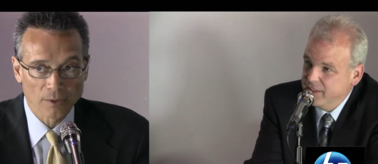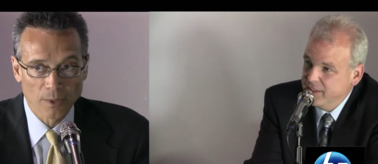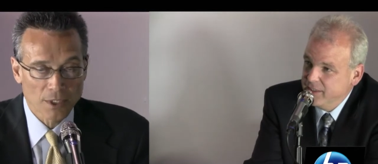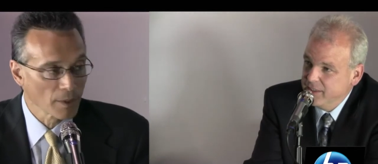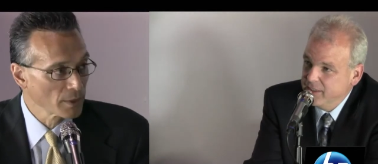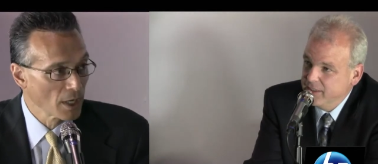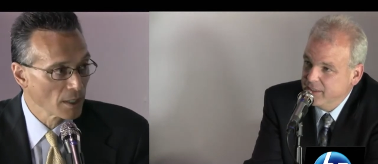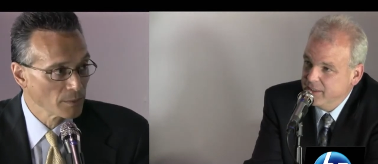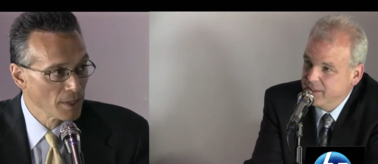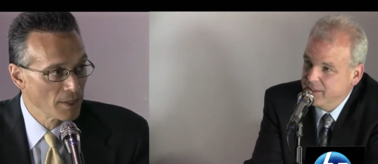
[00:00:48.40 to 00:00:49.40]
Speaker 1: Martin. What's going
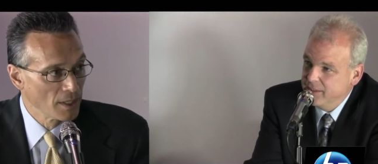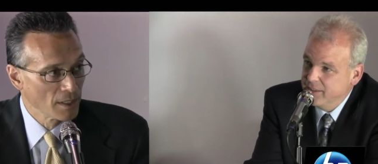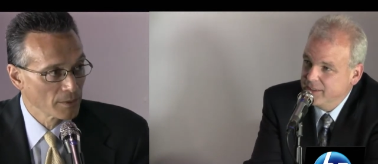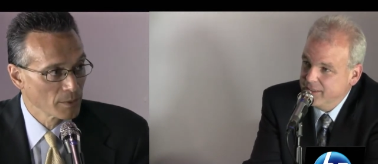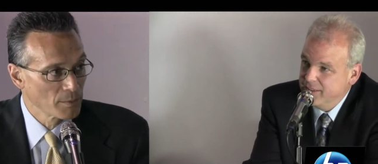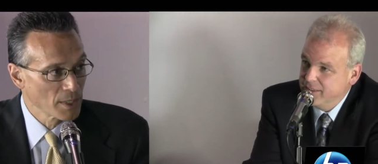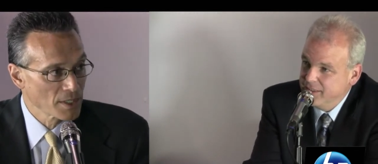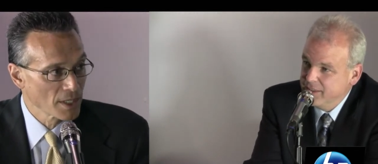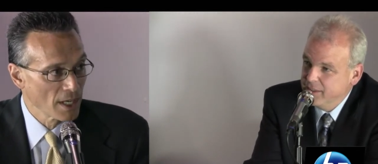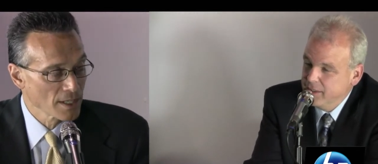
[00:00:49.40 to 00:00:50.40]
on with uh, with
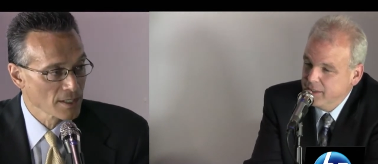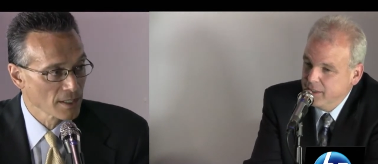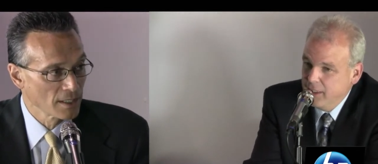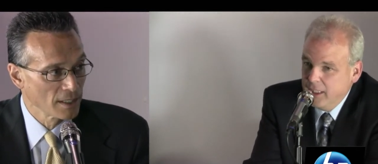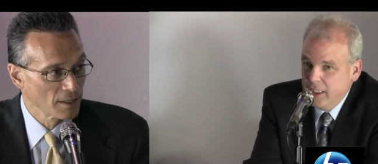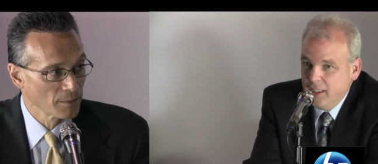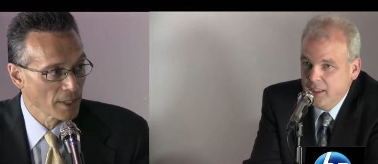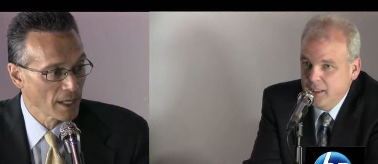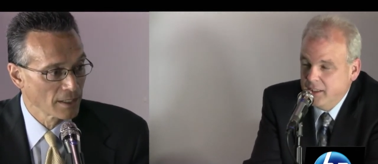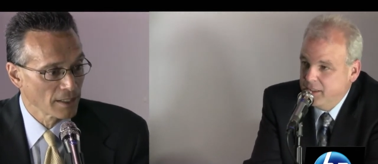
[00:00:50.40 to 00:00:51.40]
BCS?
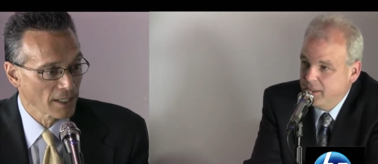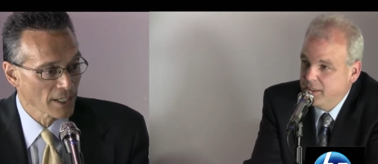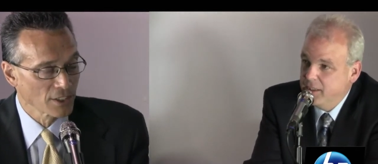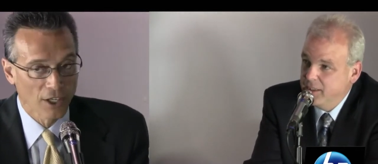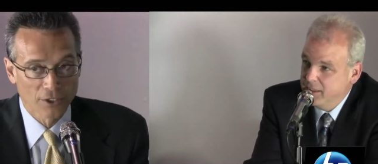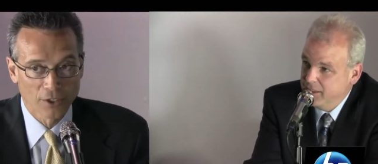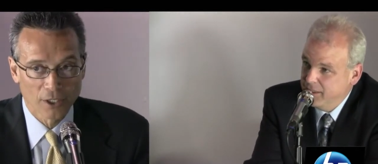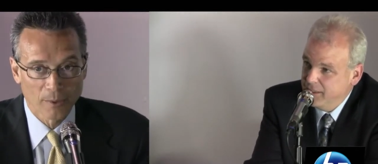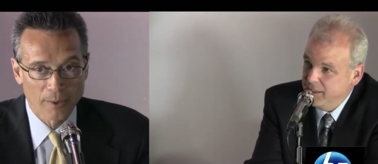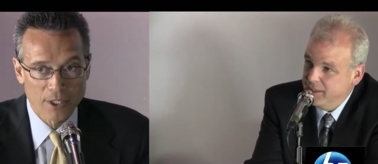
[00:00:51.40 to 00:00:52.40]
Uh, we had a guest on
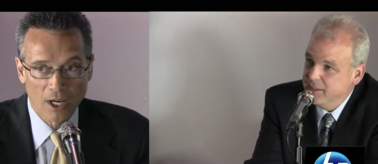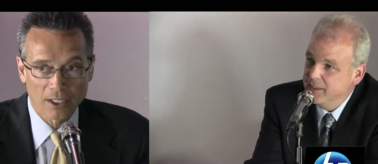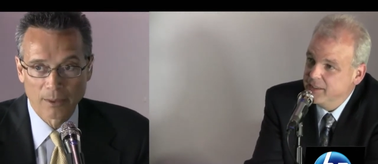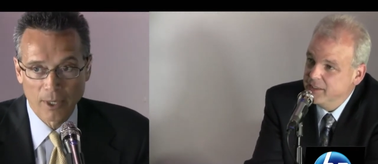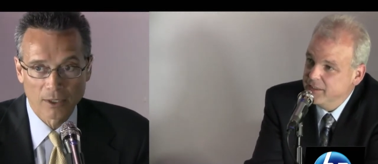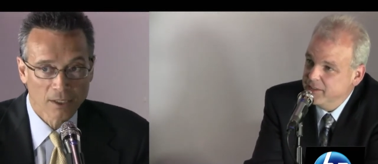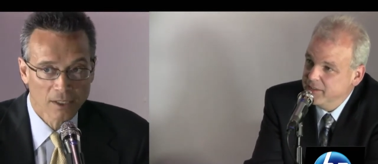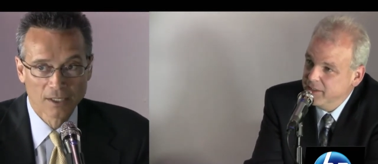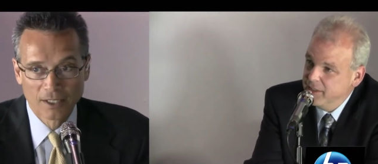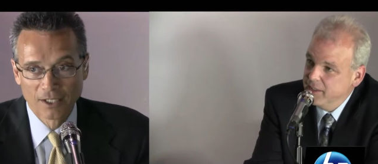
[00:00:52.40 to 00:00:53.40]
earlier. We yeah. were talking
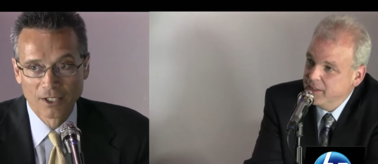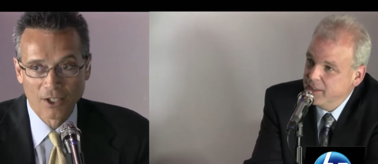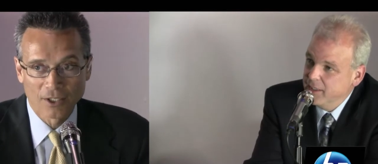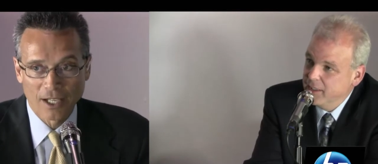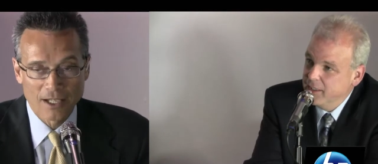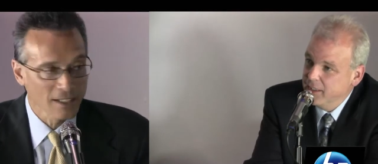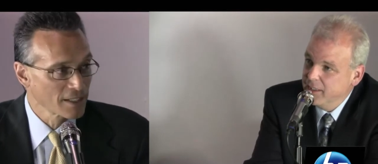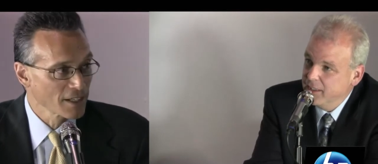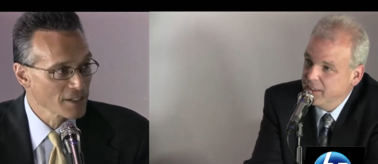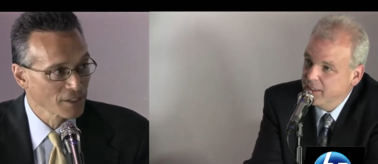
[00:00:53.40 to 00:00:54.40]
about all
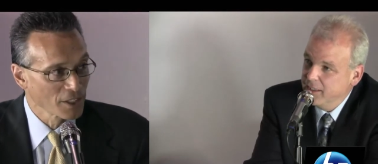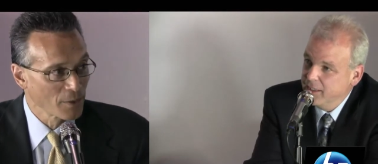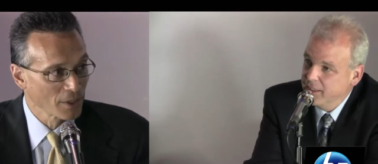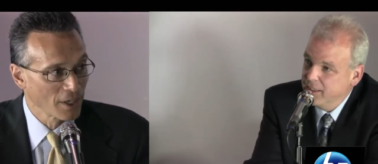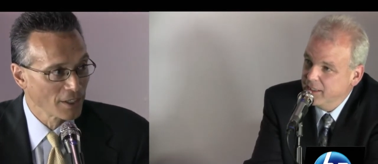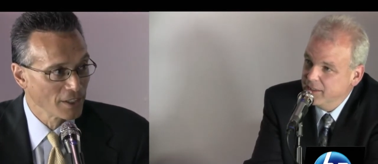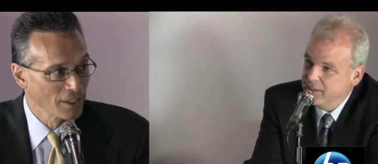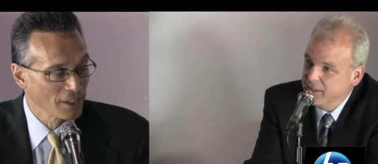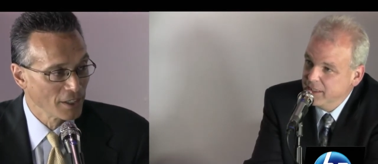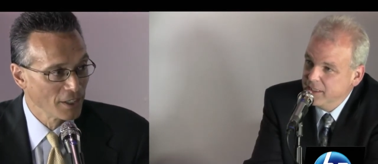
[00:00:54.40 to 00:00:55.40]
kinds of things that are going on
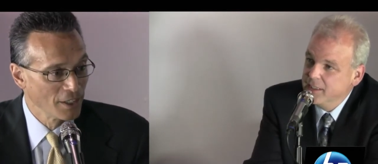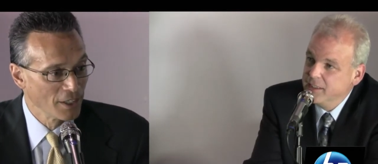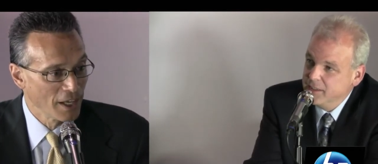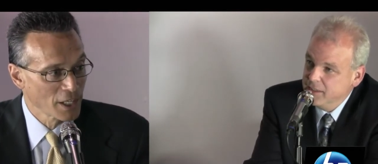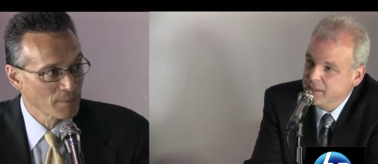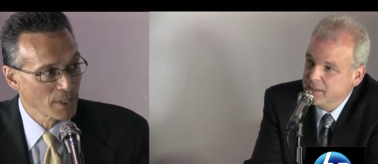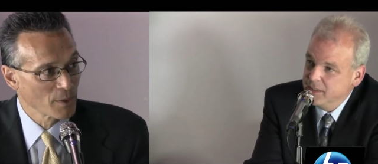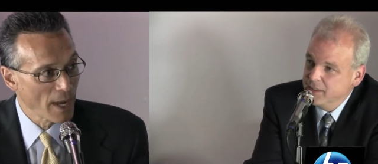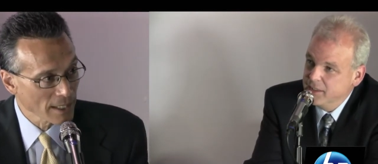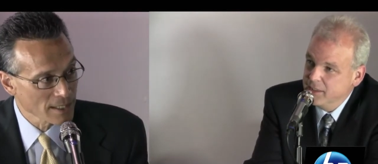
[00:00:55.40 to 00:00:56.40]
in the in the
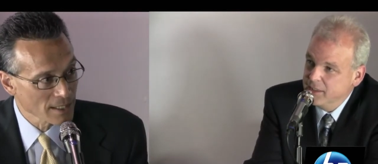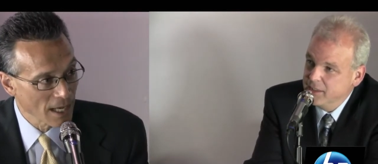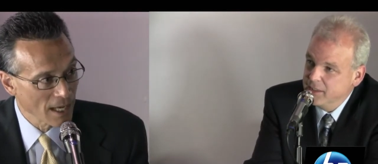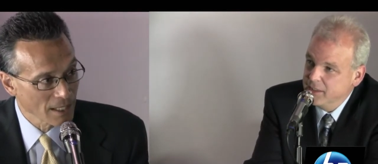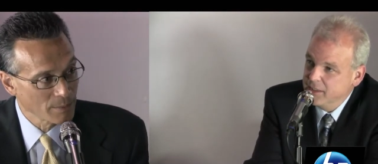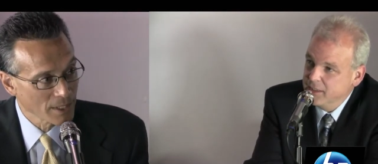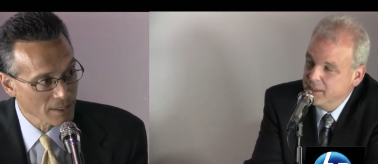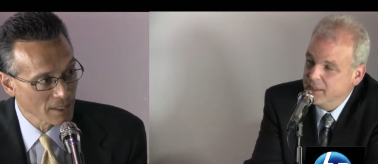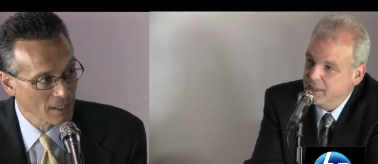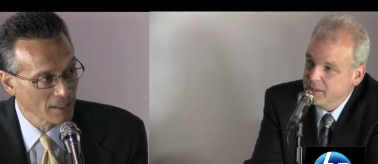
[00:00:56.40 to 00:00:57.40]
HPUX side.
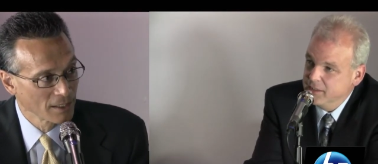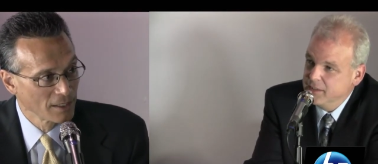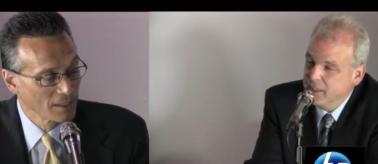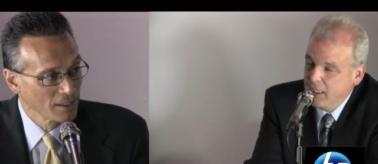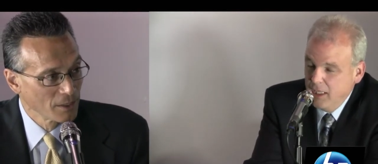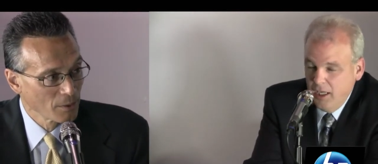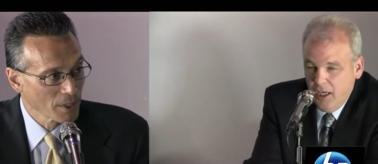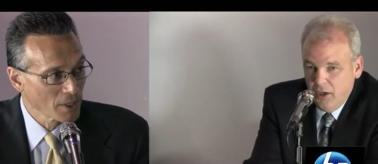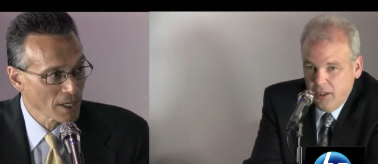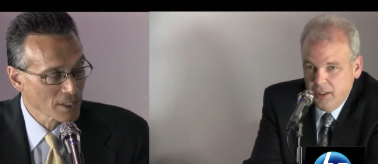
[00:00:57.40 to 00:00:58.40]
But uh, yeah.
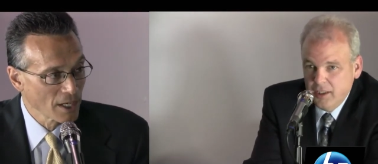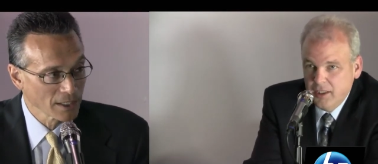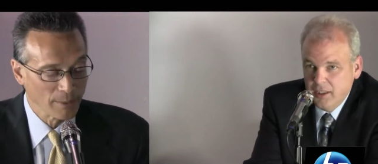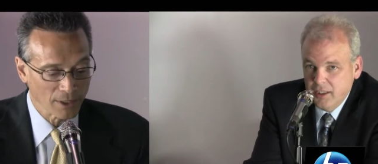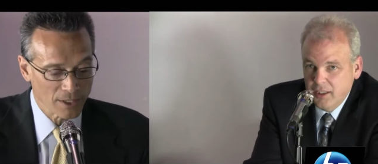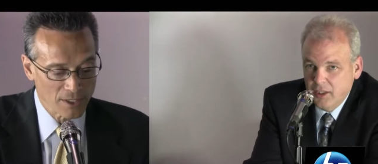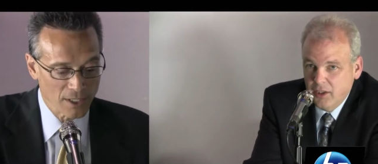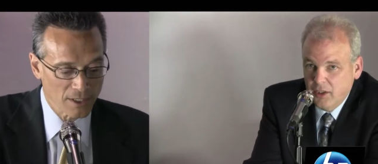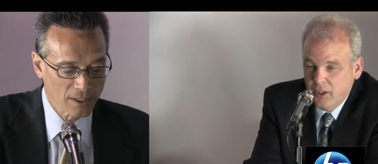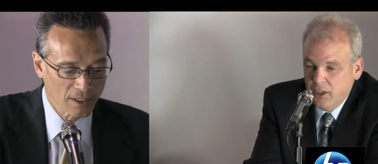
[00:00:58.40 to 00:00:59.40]
what are you guys talking about
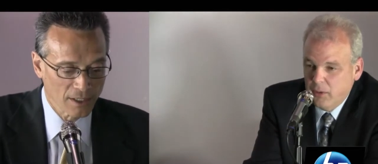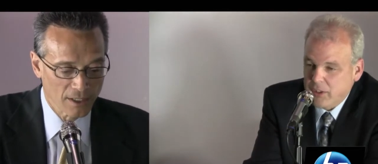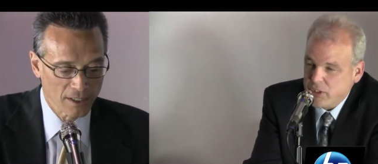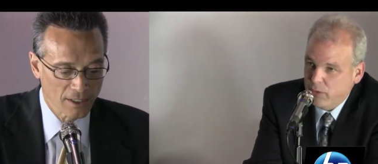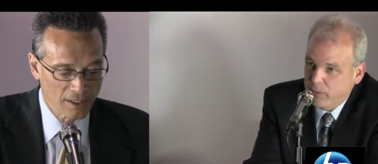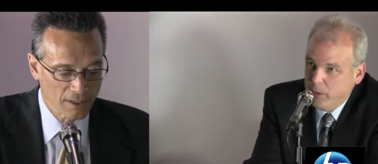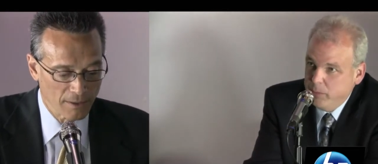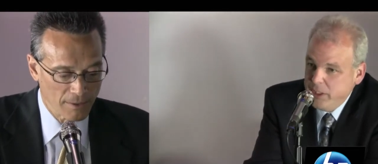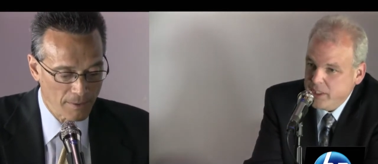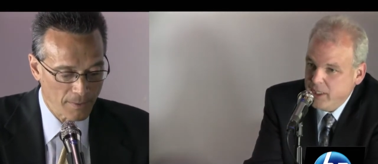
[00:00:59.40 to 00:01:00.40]
these days?
Speaker 2: Well, so
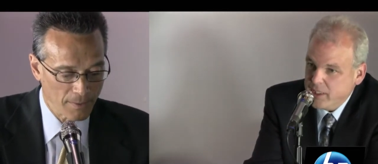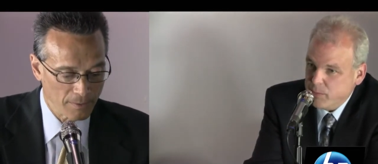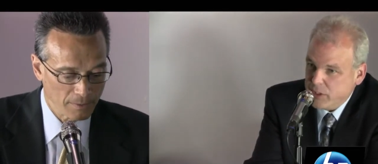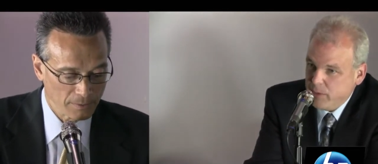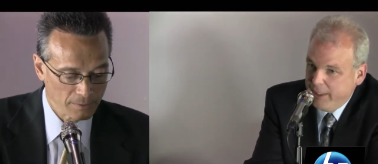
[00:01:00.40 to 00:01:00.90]
from a BCS